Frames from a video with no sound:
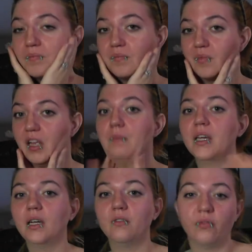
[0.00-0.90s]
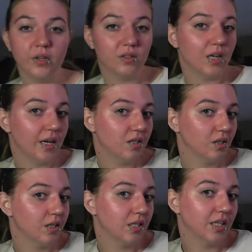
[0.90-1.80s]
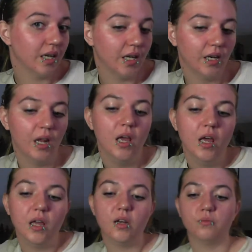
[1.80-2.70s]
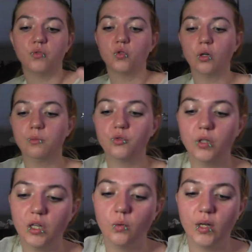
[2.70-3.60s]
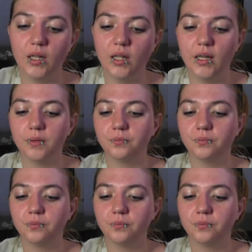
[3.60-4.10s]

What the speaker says: I mean, it feels nice on the skin. It absorbs really quickly.